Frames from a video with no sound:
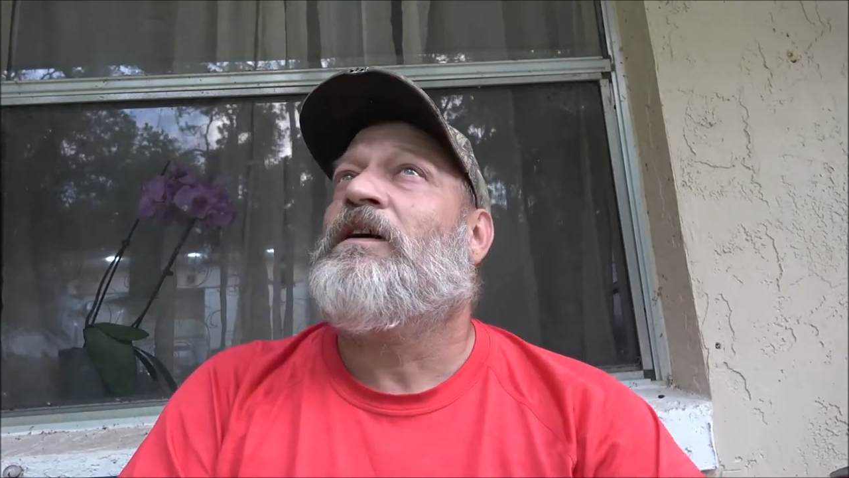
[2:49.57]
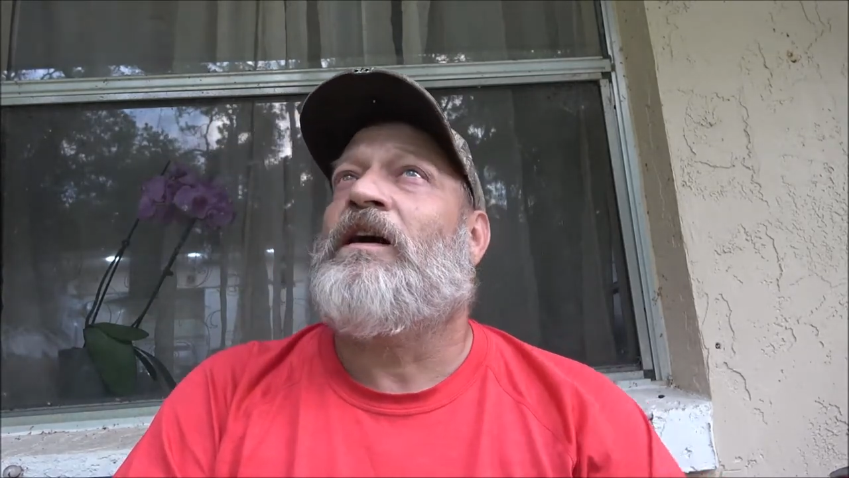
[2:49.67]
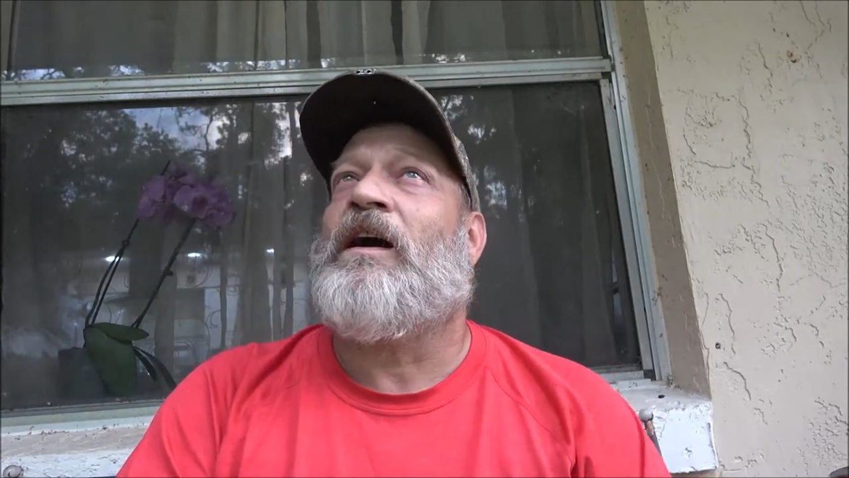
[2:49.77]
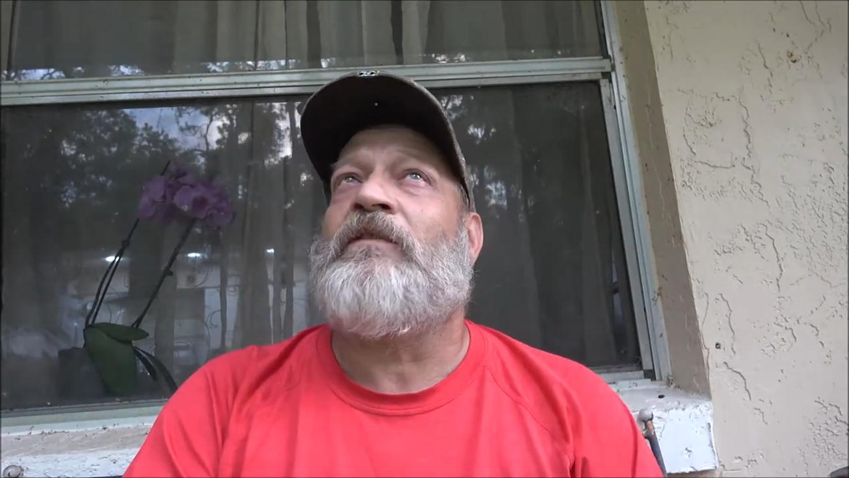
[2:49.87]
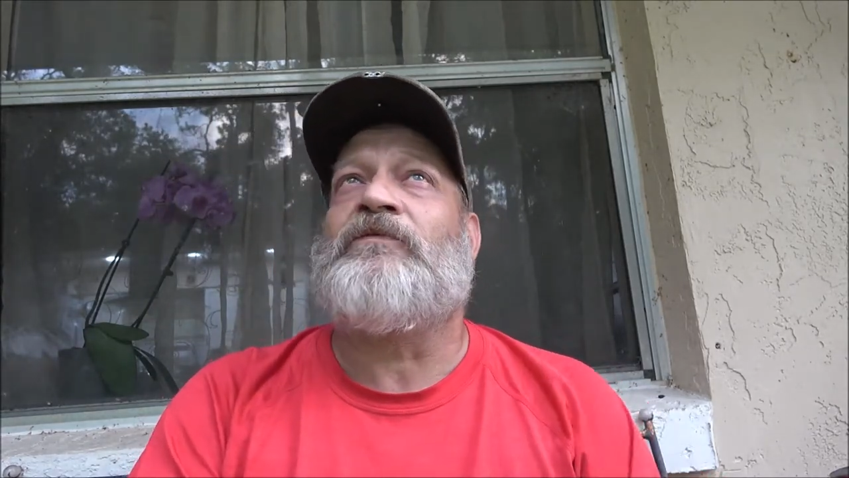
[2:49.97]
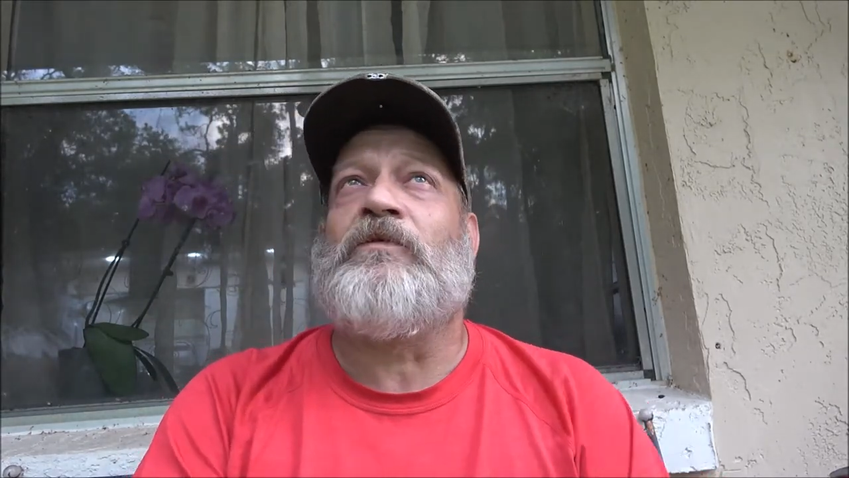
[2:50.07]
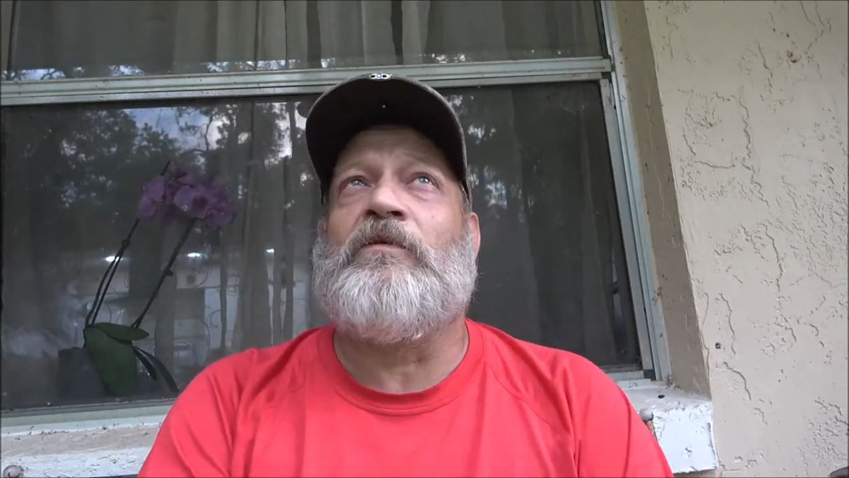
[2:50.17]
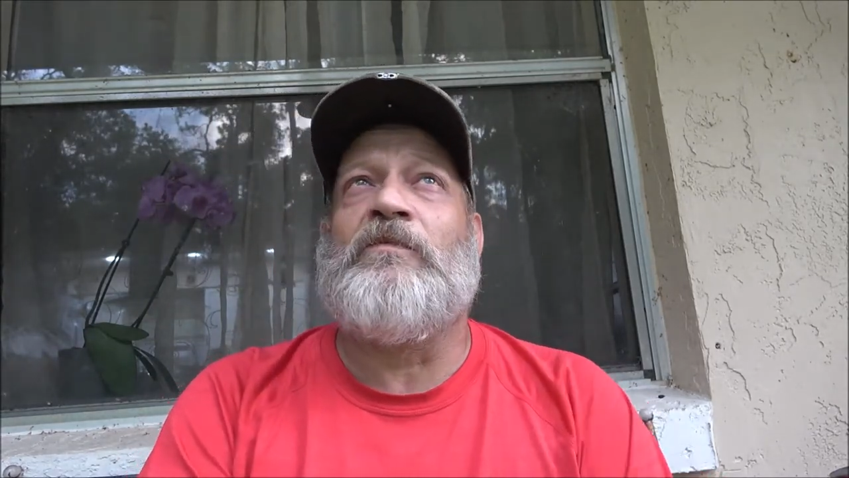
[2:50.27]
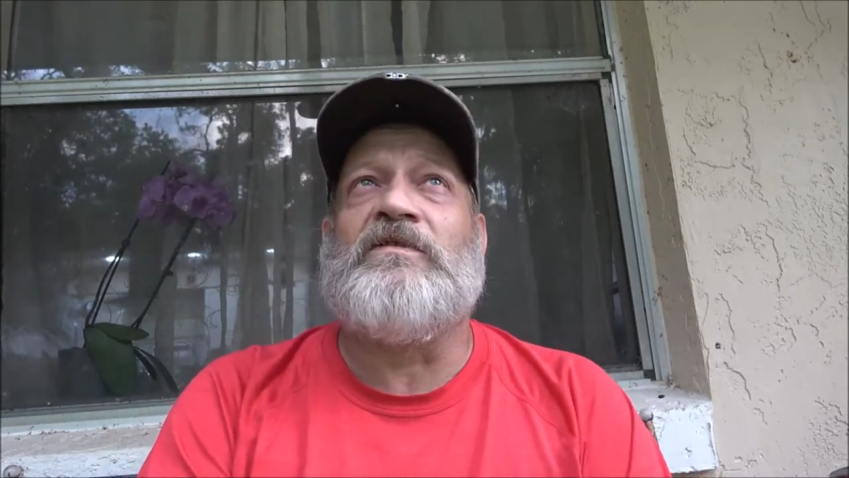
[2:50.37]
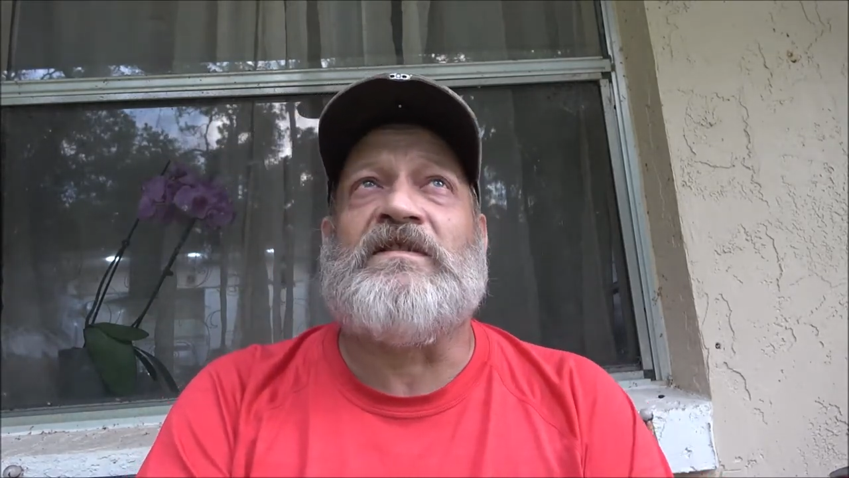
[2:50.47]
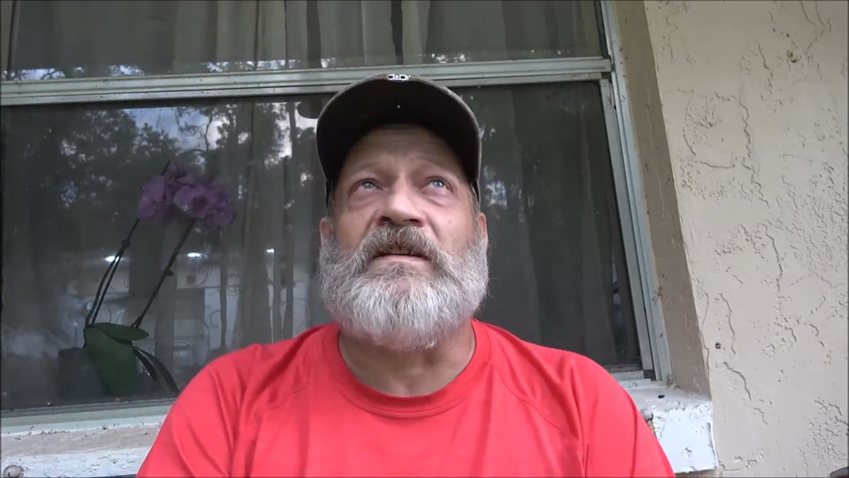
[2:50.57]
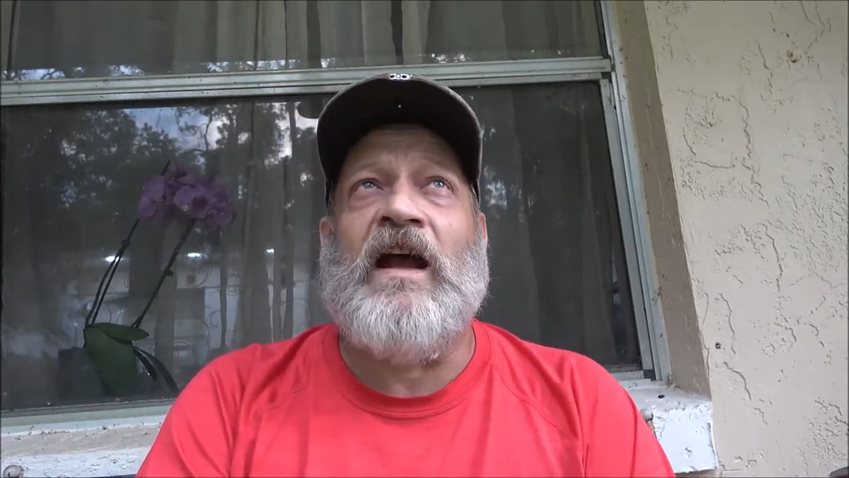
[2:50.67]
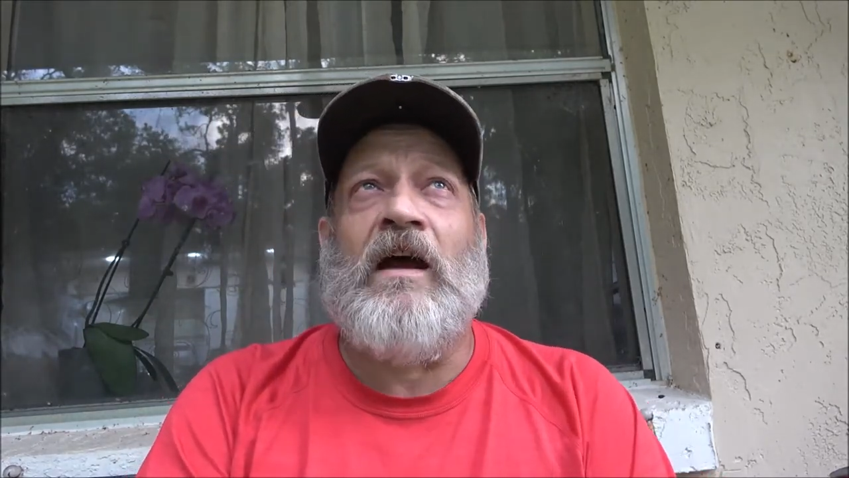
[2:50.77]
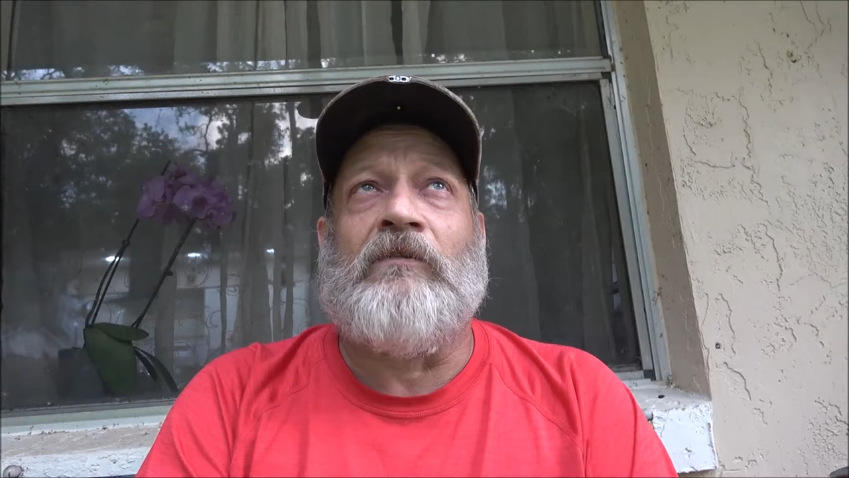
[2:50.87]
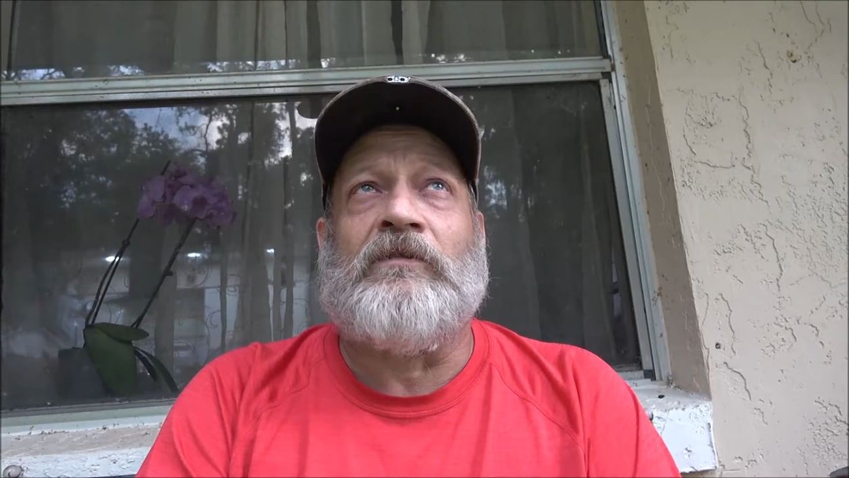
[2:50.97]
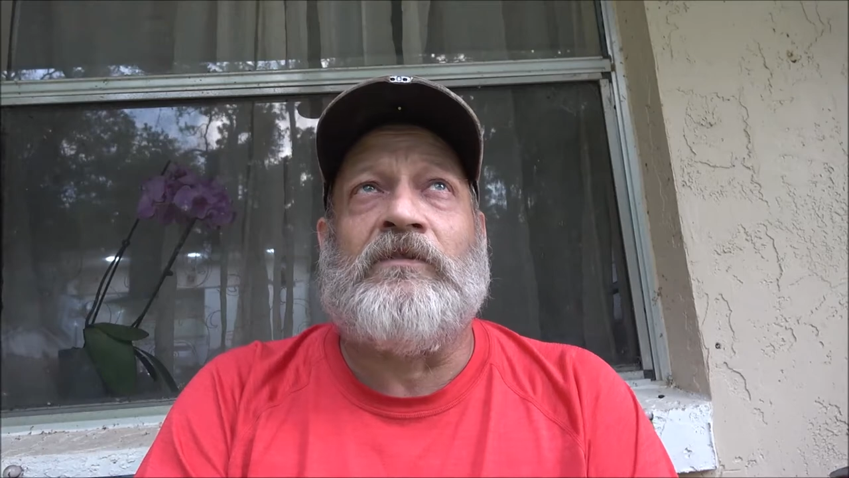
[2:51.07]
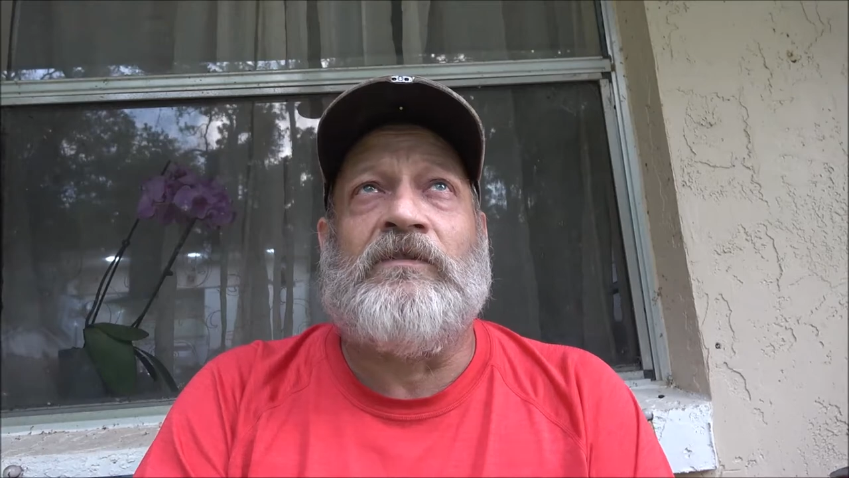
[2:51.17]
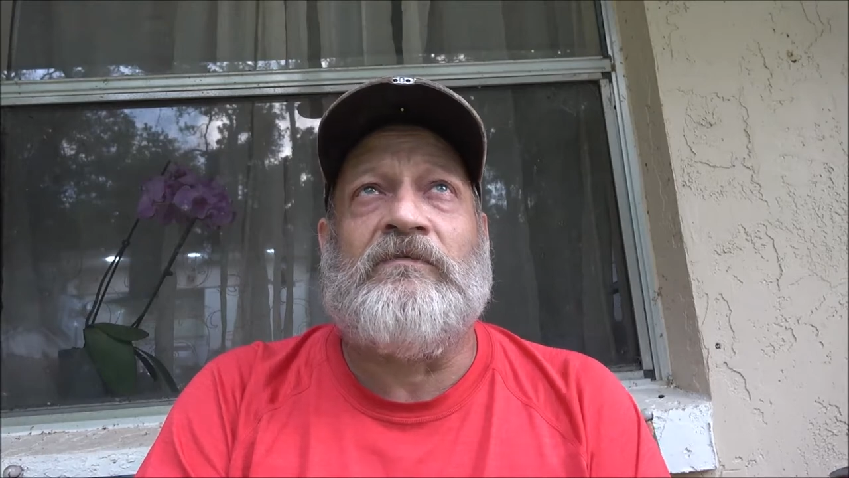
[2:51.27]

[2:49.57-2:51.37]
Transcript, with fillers: after almost an hour,